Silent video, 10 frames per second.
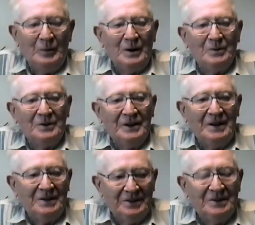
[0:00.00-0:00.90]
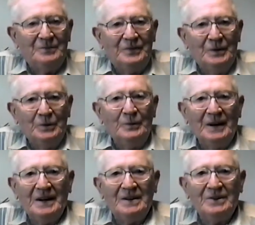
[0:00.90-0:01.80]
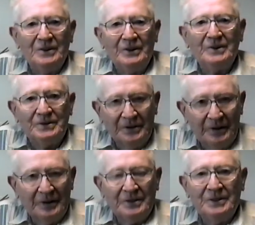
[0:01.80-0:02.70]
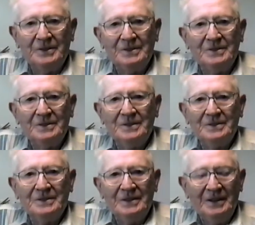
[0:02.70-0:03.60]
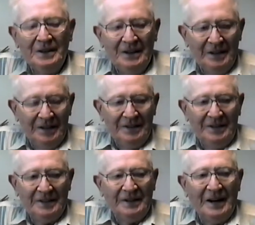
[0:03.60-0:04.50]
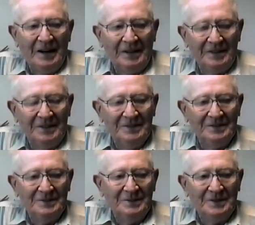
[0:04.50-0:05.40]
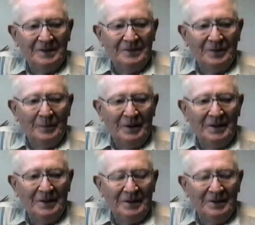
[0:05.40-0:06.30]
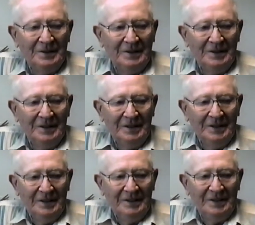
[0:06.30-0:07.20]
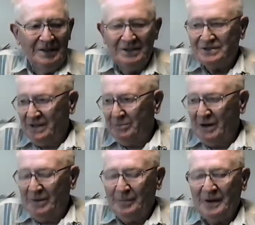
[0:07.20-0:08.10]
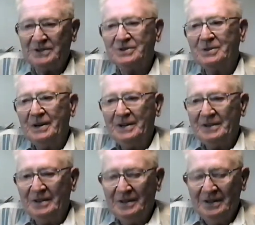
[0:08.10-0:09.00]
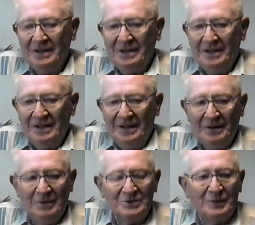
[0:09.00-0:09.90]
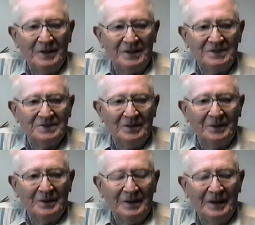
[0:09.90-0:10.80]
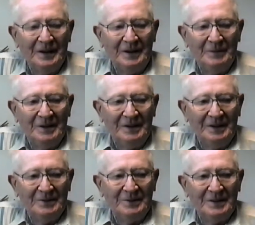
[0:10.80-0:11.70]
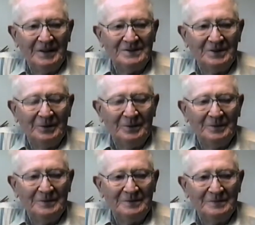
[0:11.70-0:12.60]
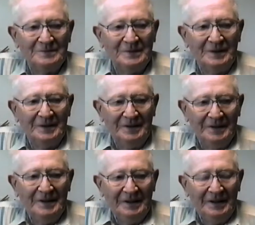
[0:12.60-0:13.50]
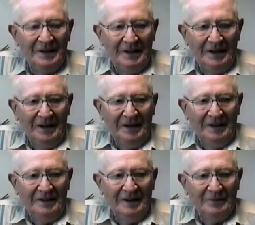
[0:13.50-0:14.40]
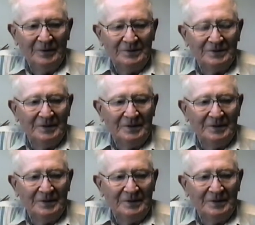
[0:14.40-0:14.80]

We were getting good food. We had a good cook. Dick Allen from here, he's in my picture here. He was with us all the time and everything, so but that was